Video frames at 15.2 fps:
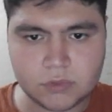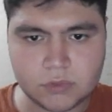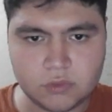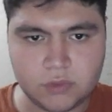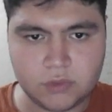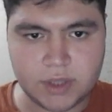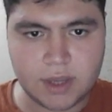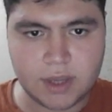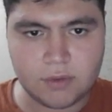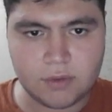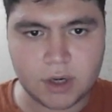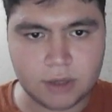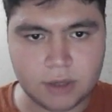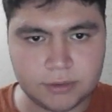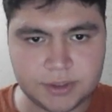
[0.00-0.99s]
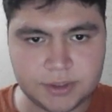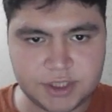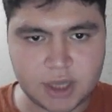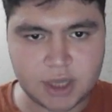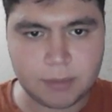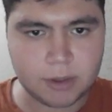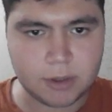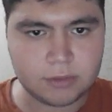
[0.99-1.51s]
we have our
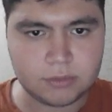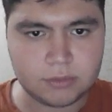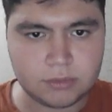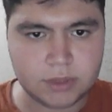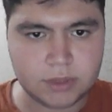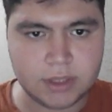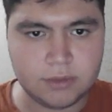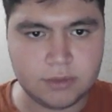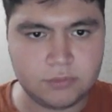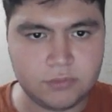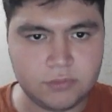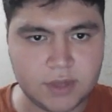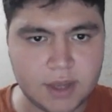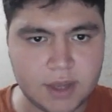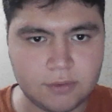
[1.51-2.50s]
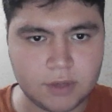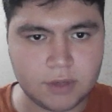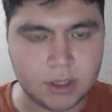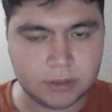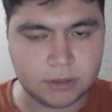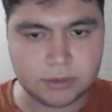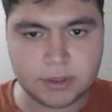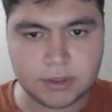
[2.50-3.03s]
schema, we have
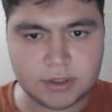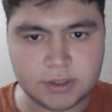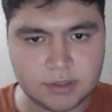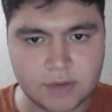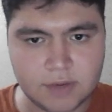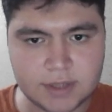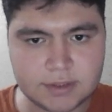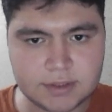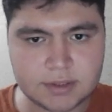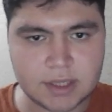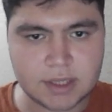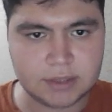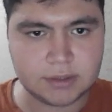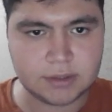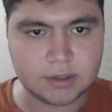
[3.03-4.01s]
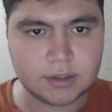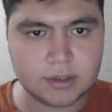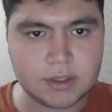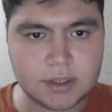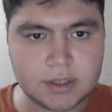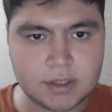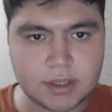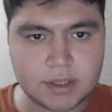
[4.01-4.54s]
our devices and the
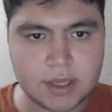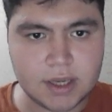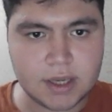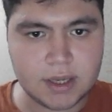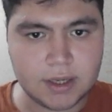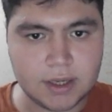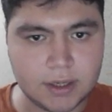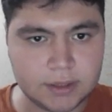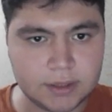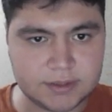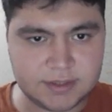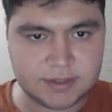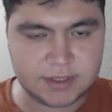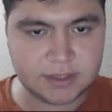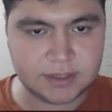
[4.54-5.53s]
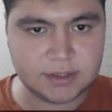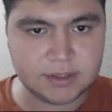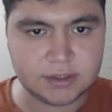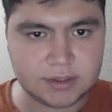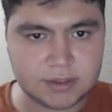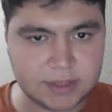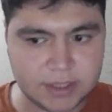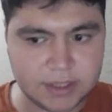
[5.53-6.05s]

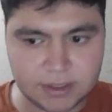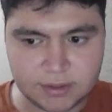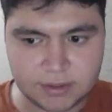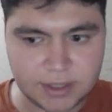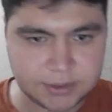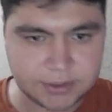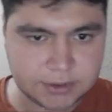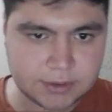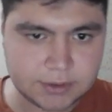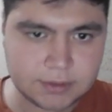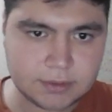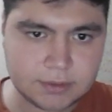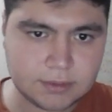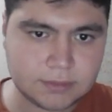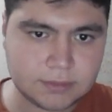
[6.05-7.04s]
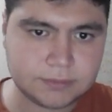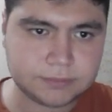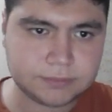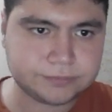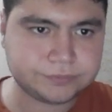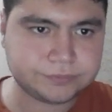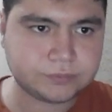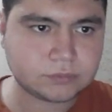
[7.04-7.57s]
signal ranges,
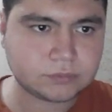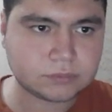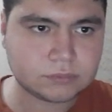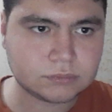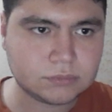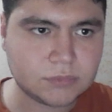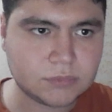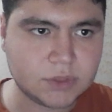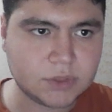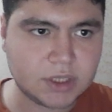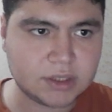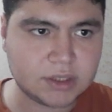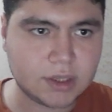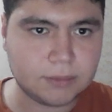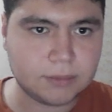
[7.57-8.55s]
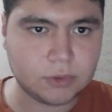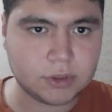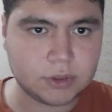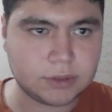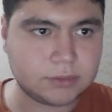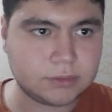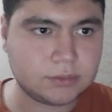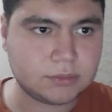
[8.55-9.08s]
and I'm
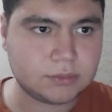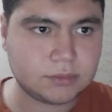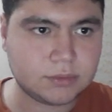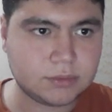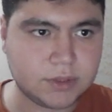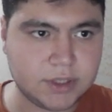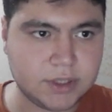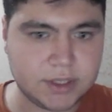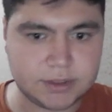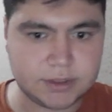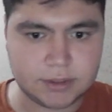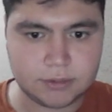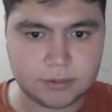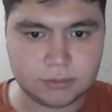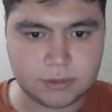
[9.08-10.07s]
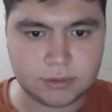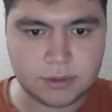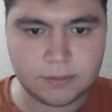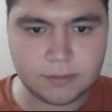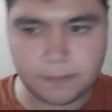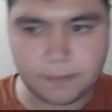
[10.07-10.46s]
gonna execute the